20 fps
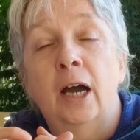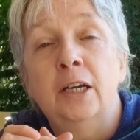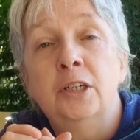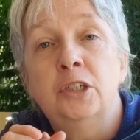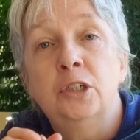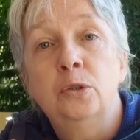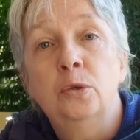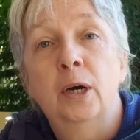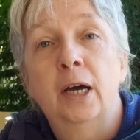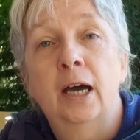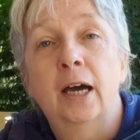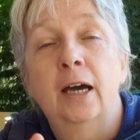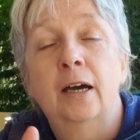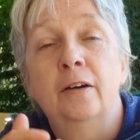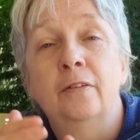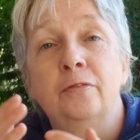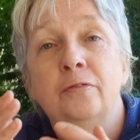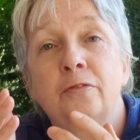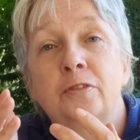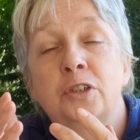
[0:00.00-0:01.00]
I do
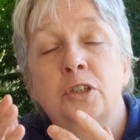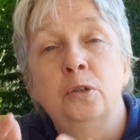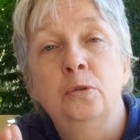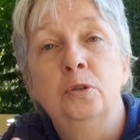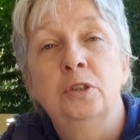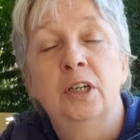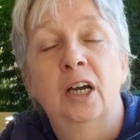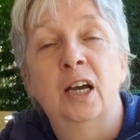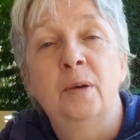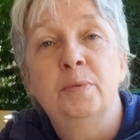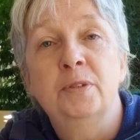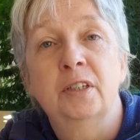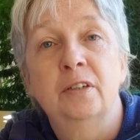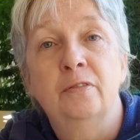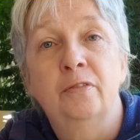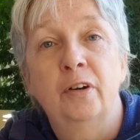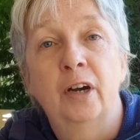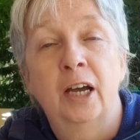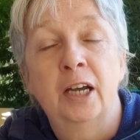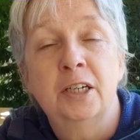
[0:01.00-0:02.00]
have 2 types
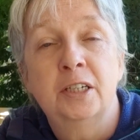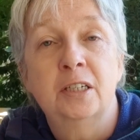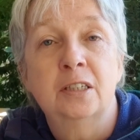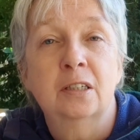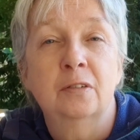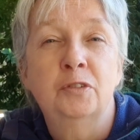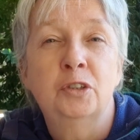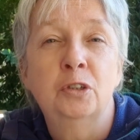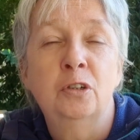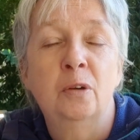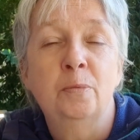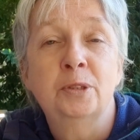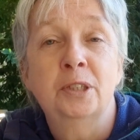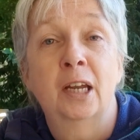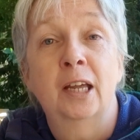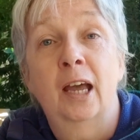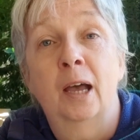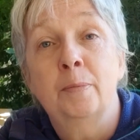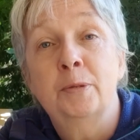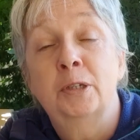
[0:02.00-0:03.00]
of varieties of tulips
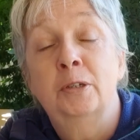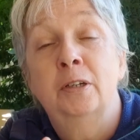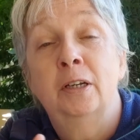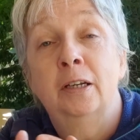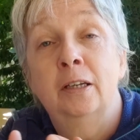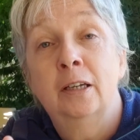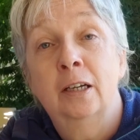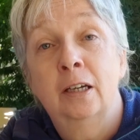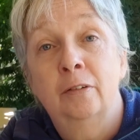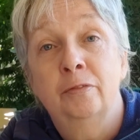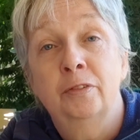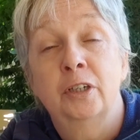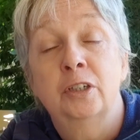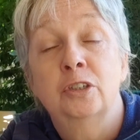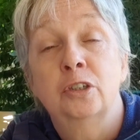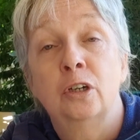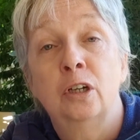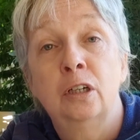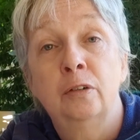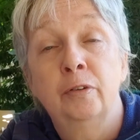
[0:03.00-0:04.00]
that I absolutely love. They're
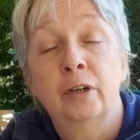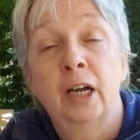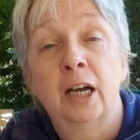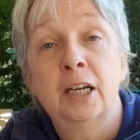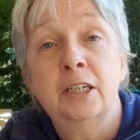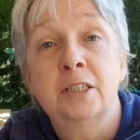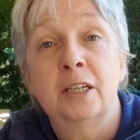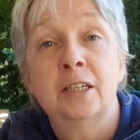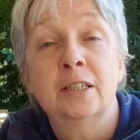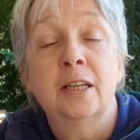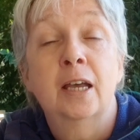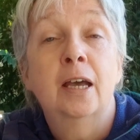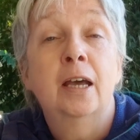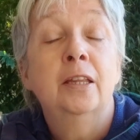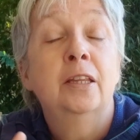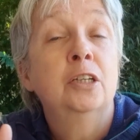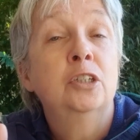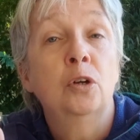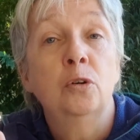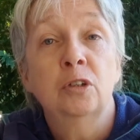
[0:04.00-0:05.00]
tall varieties,
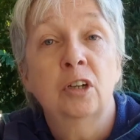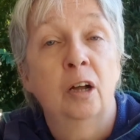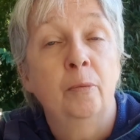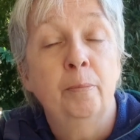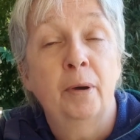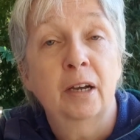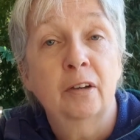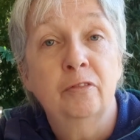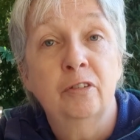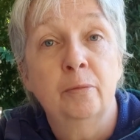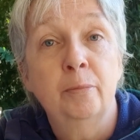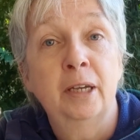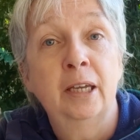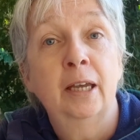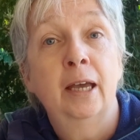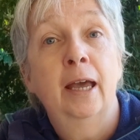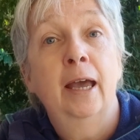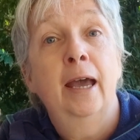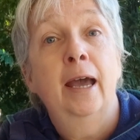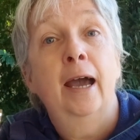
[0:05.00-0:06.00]
they don't come back for me,